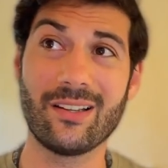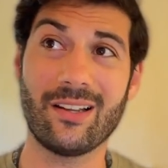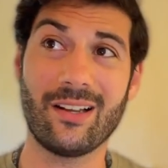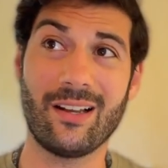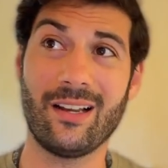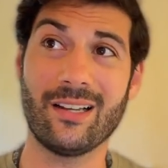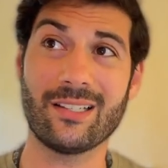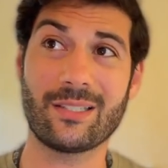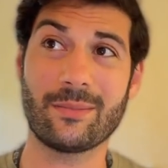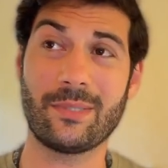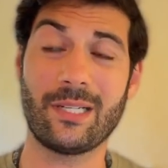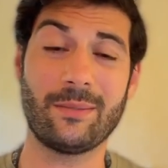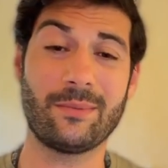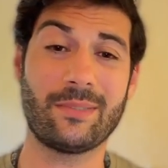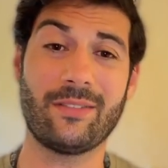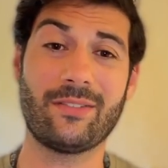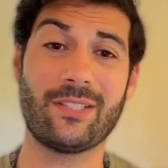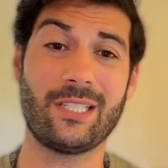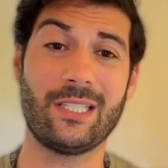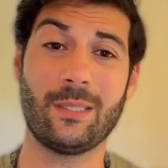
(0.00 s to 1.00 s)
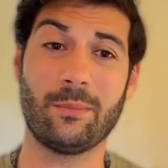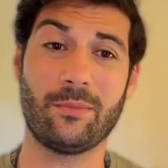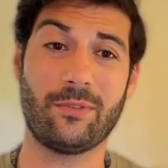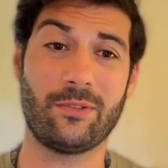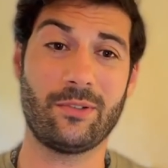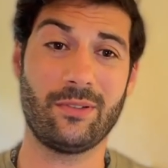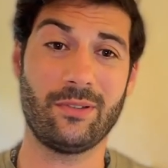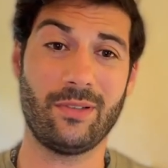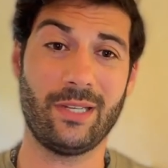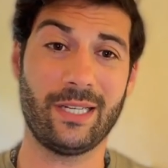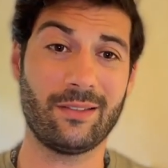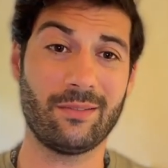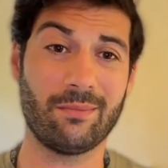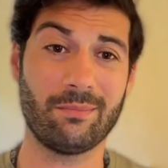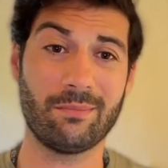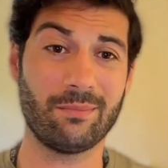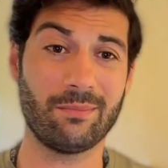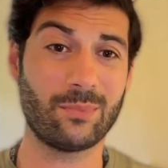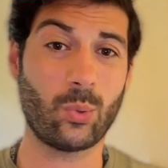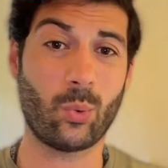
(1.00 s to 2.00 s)
Uh, sometimes I've seen them for like
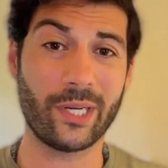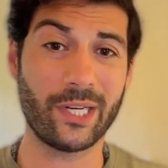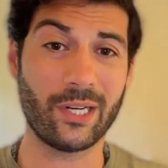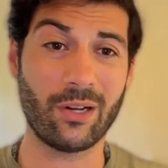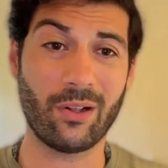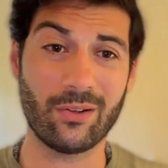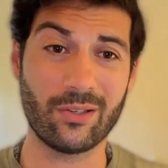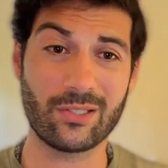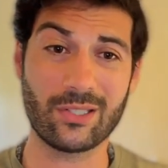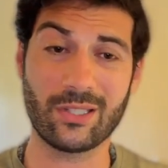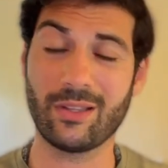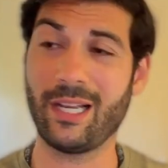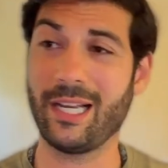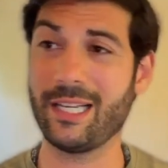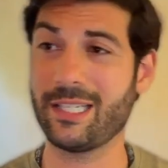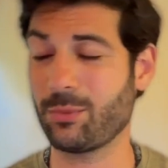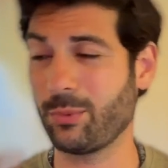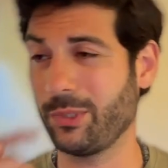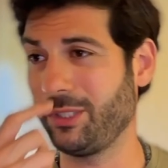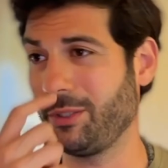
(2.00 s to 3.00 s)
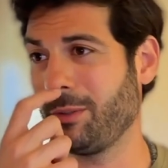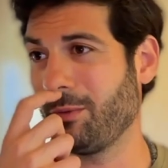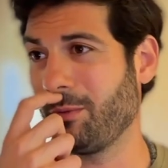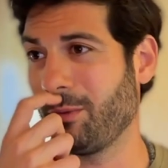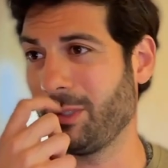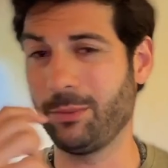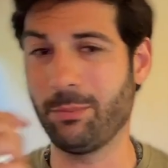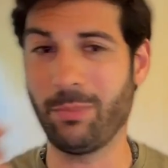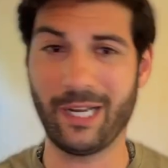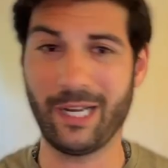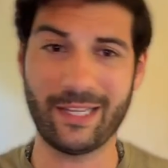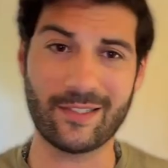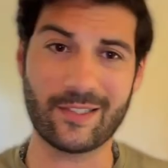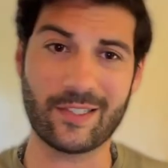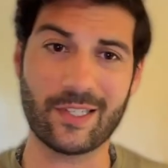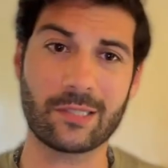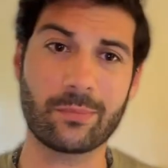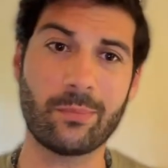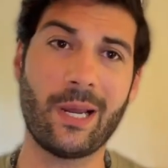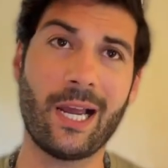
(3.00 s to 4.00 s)
$20 and less when you when you buy the
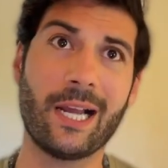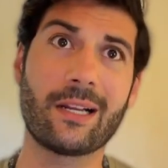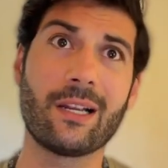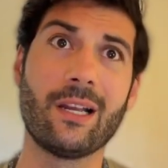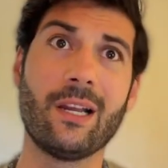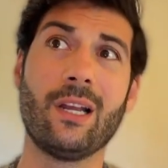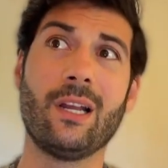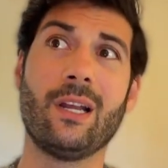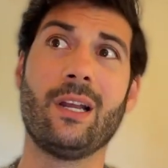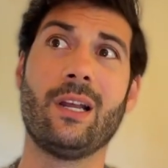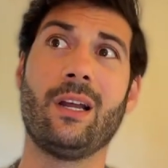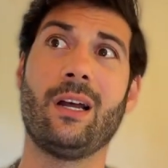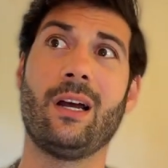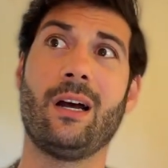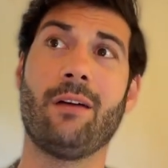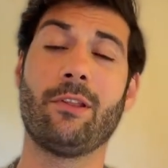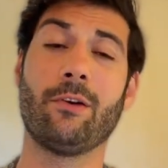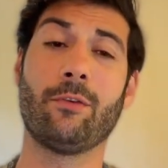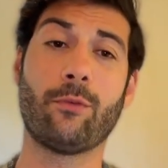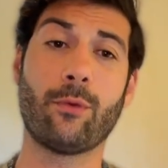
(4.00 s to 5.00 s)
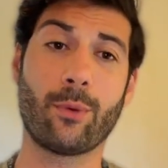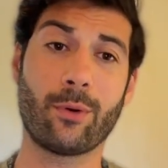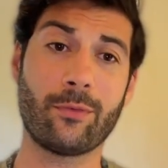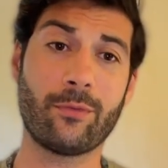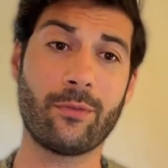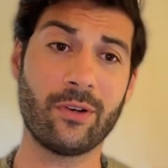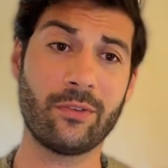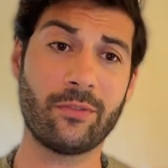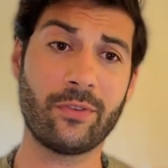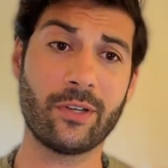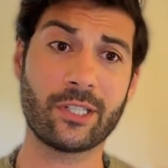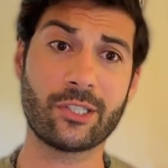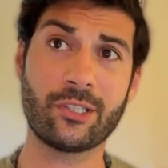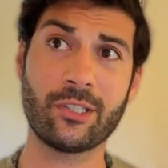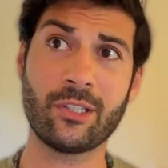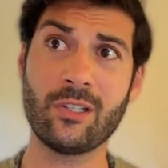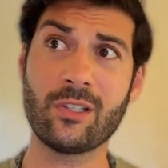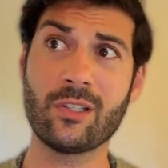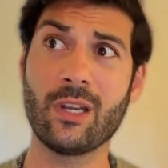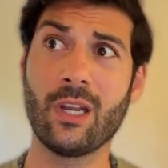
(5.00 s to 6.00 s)
six pack of the four foot
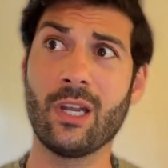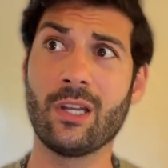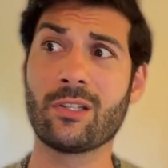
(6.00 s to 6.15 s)
fixtures.